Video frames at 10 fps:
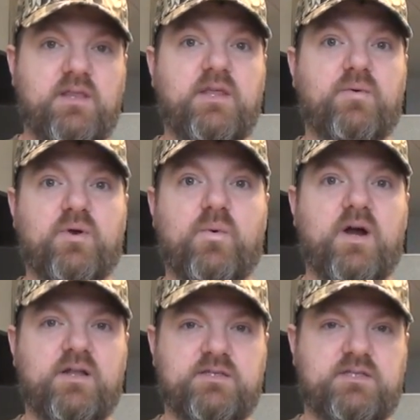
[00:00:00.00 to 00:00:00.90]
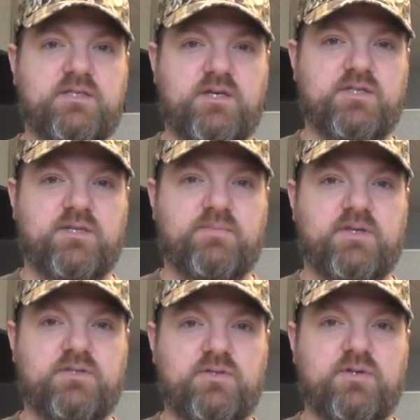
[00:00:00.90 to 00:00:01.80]
they want to wirelessly share
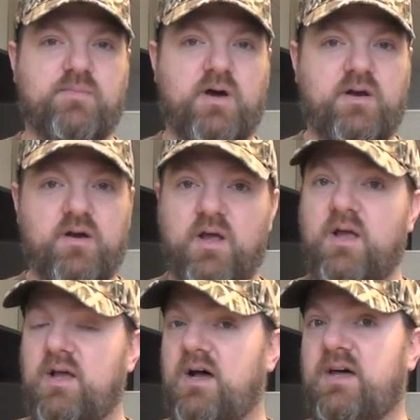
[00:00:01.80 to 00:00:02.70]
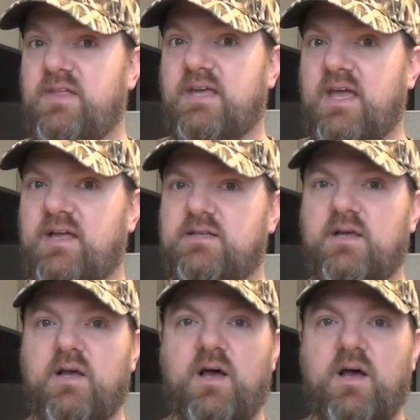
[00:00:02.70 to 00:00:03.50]
something to your monitor, uh, they can't.